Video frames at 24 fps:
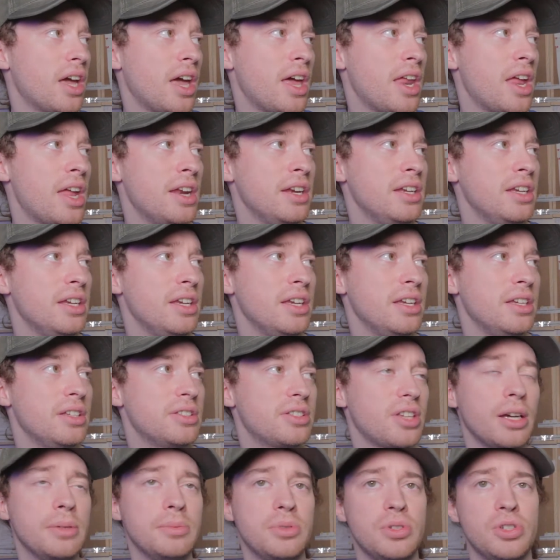any
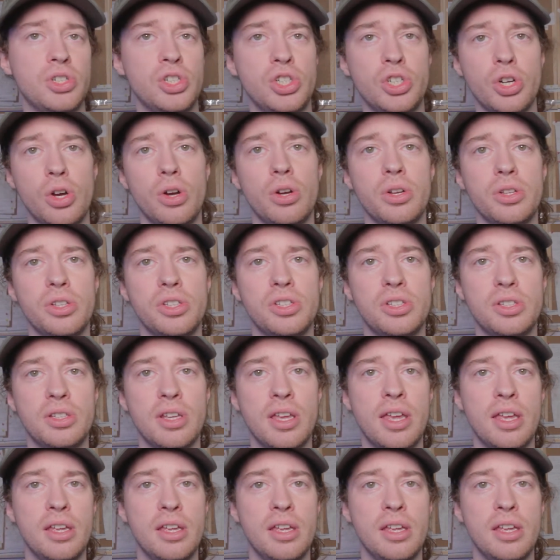types of shots,